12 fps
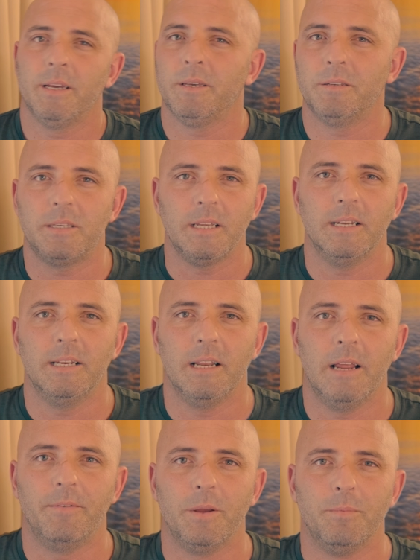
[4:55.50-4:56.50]
You've seen it
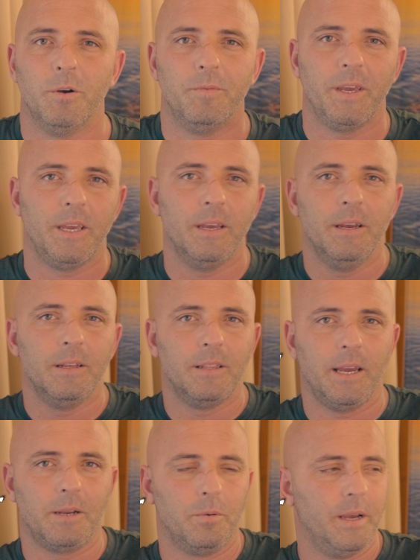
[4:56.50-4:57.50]
in every movie,
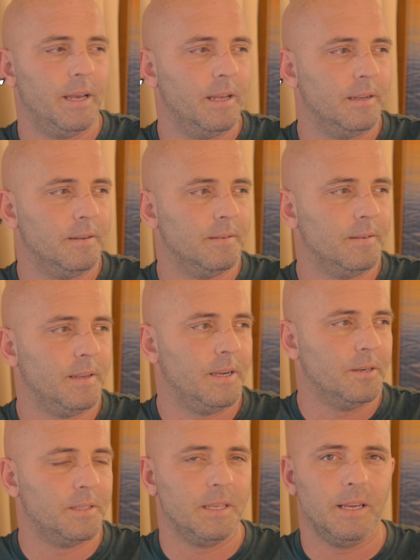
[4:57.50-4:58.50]
like when
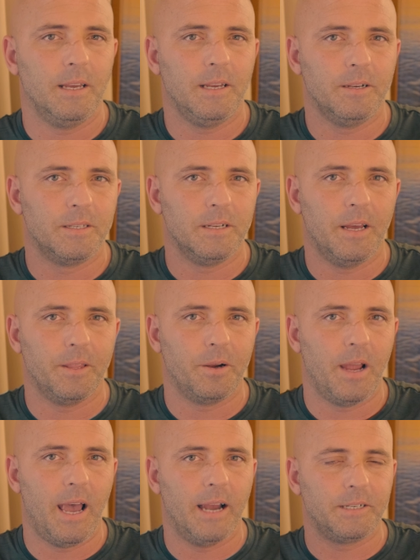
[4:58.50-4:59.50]
here's another
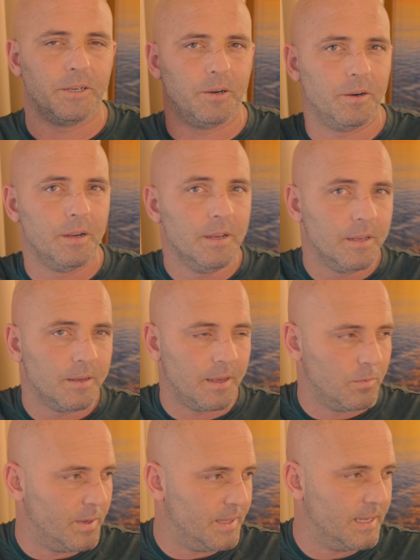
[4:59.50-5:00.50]
actor,
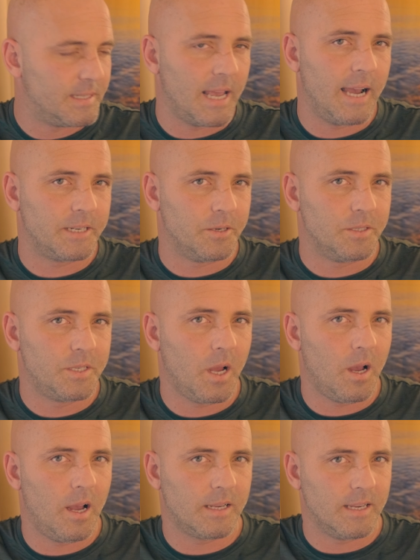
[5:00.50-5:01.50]
and when this actor's
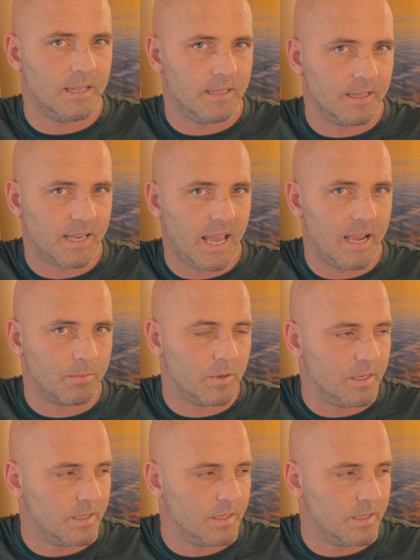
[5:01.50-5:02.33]
talking, the camera